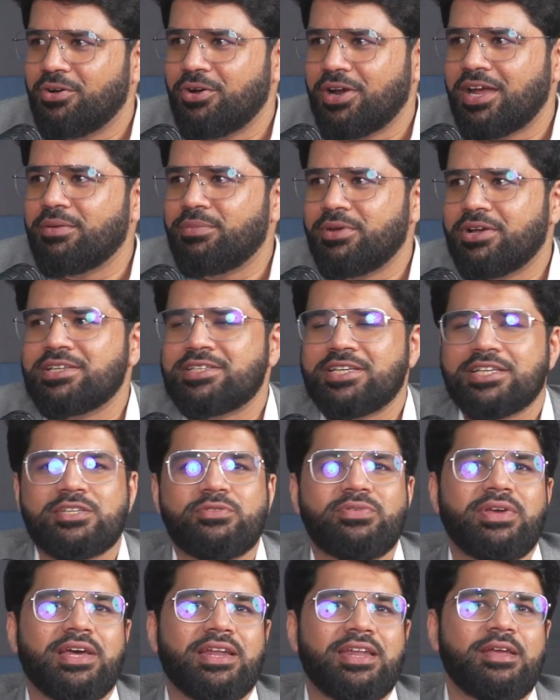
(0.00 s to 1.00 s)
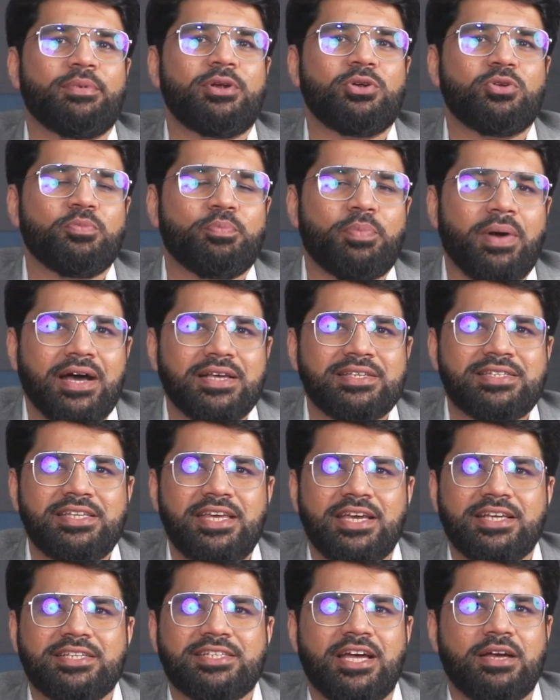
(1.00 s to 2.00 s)
okay because just we are able to pass the
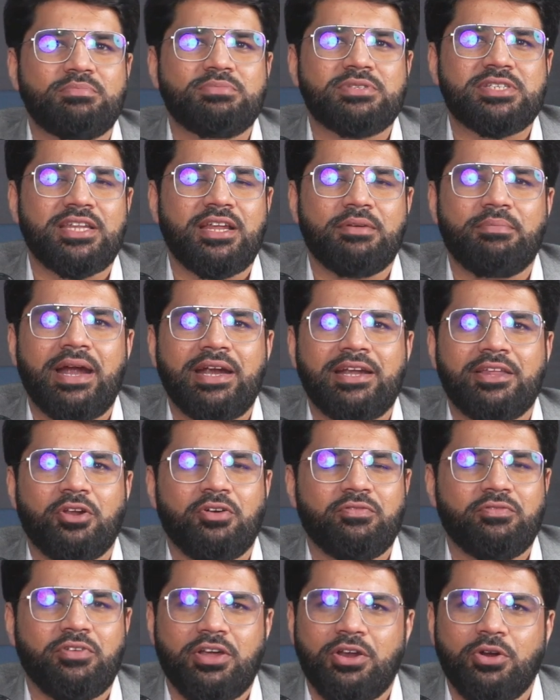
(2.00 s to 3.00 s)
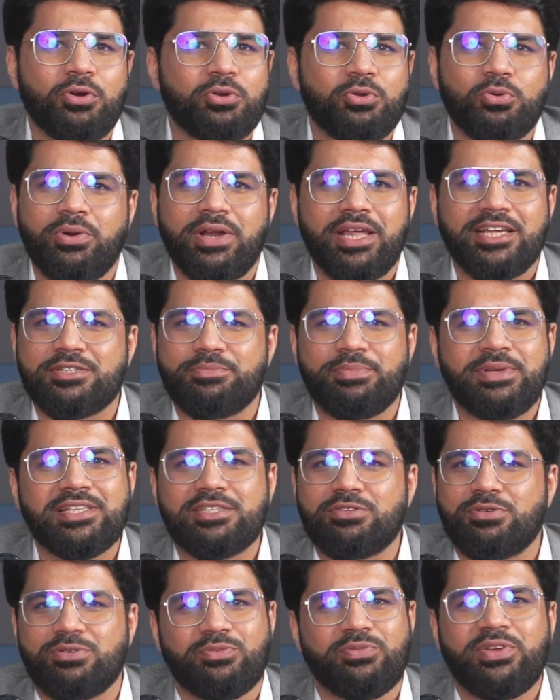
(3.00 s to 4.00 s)
exams in a matter of one or two days
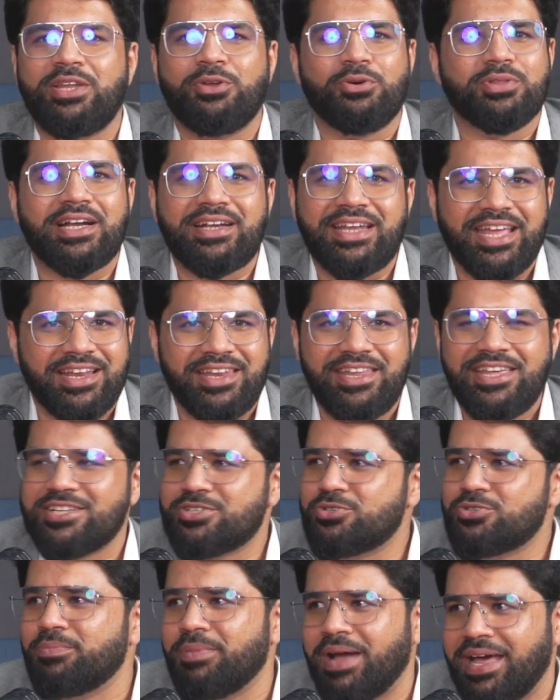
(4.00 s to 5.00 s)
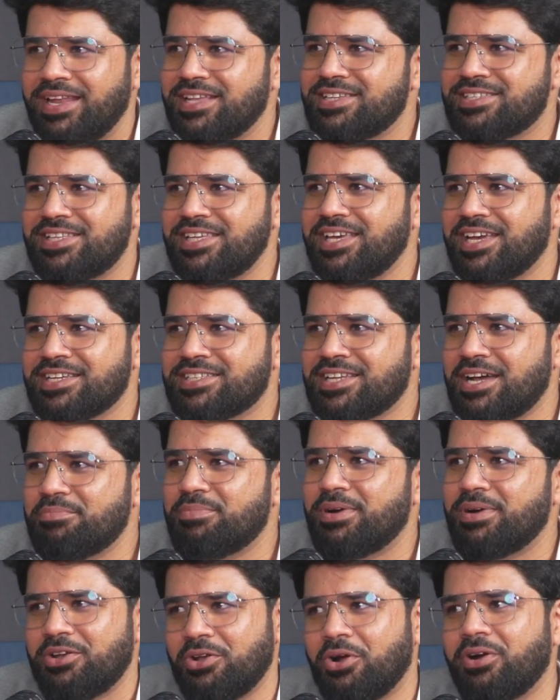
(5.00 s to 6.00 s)
means we know the techniques to manage the exam
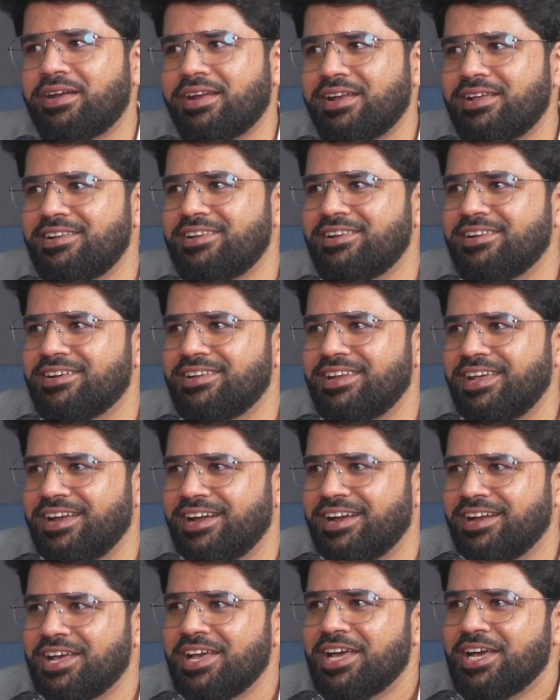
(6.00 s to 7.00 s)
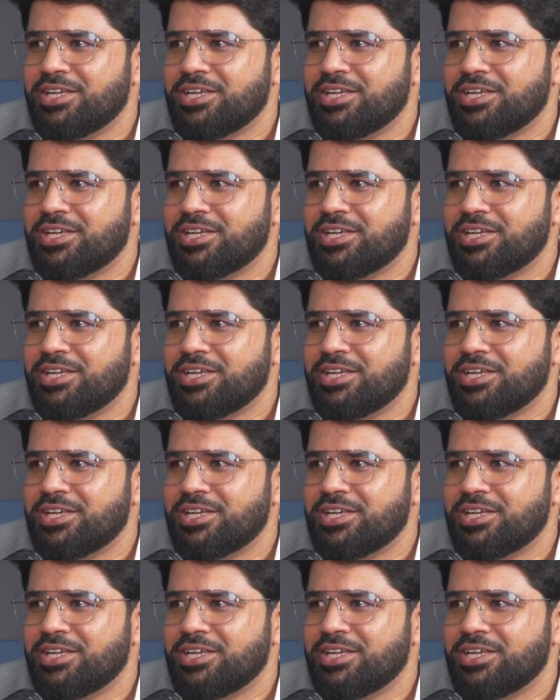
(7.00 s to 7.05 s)
but not really learning it